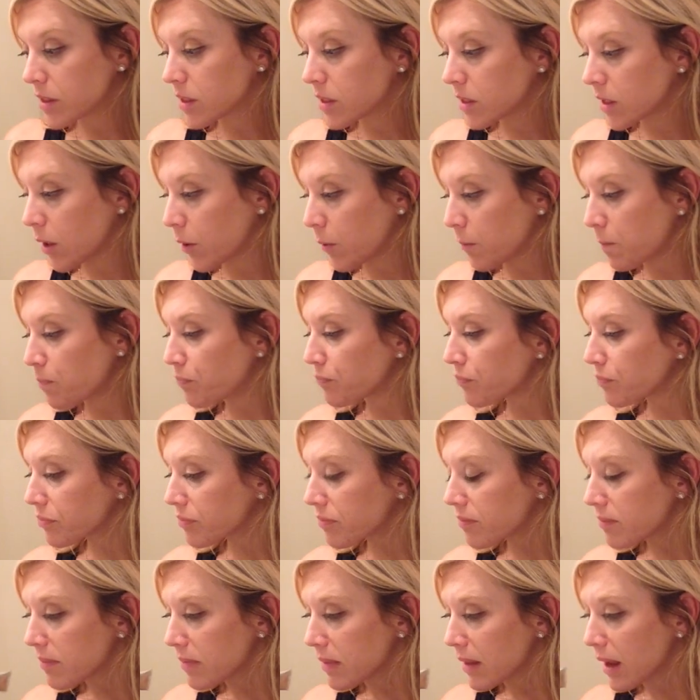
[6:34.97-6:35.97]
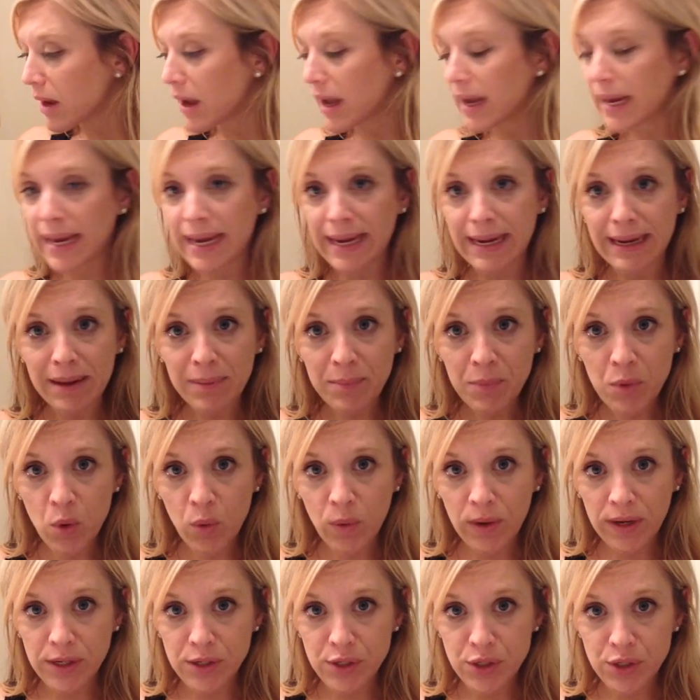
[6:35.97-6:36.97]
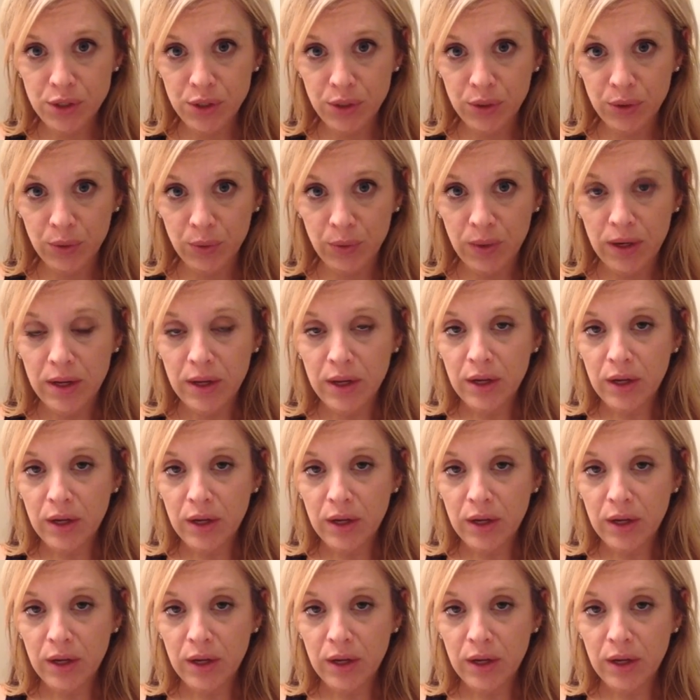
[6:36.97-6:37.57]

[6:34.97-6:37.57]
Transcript: So I am going to